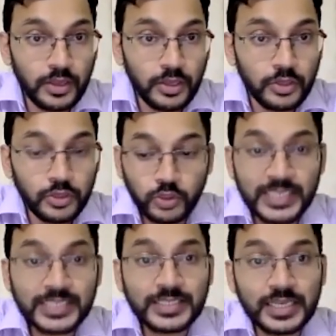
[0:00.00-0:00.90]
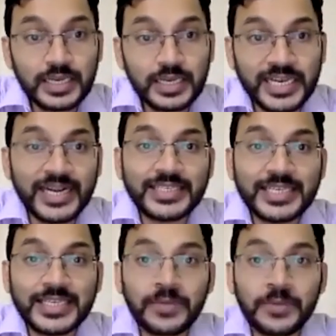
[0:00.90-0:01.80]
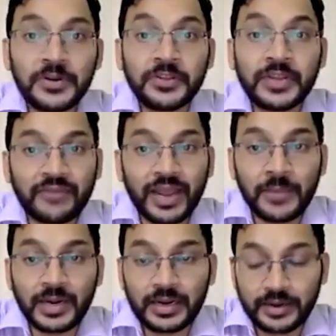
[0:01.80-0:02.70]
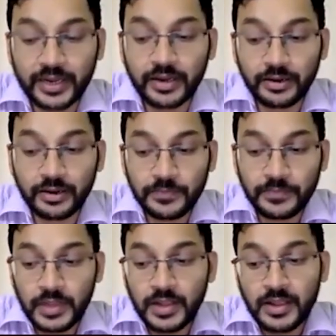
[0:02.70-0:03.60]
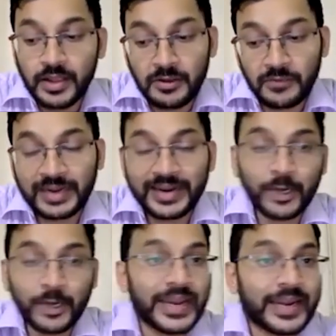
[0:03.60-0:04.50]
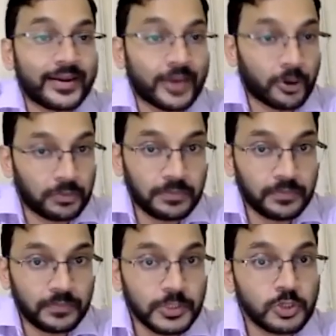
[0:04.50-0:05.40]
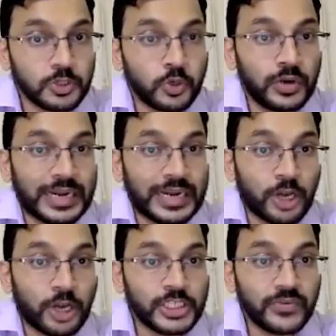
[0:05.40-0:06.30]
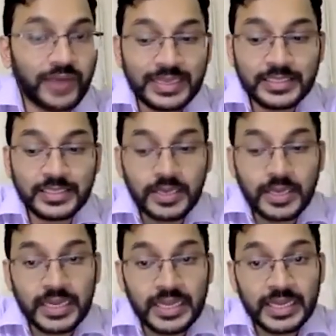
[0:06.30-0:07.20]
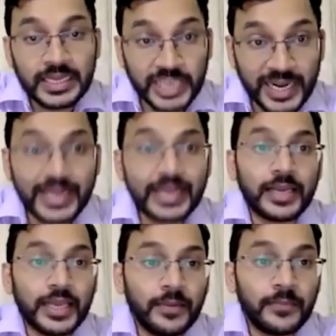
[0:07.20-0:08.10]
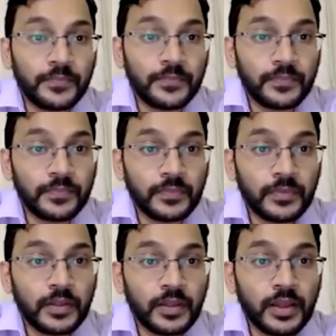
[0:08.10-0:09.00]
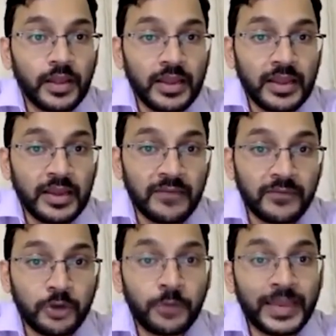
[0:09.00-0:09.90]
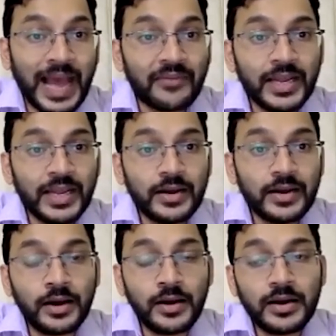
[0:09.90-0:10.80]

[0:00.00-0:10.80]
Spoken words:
So this genetic susceptibility to environmental trigger, we'll try to break it down. So etiology wise, genetically, we could be having a